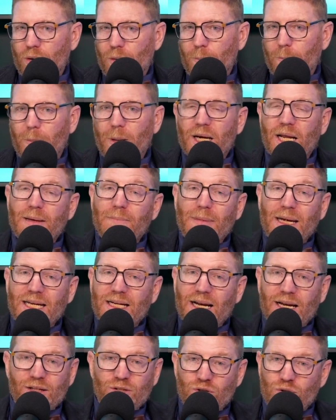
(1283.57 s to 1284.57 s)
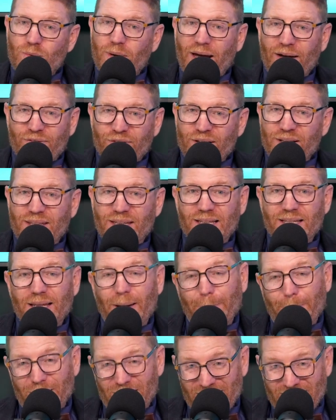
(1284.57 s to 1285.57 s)
but I may not do everything
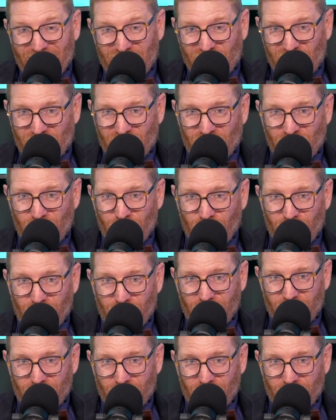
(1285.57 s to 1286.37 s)
that pleases you.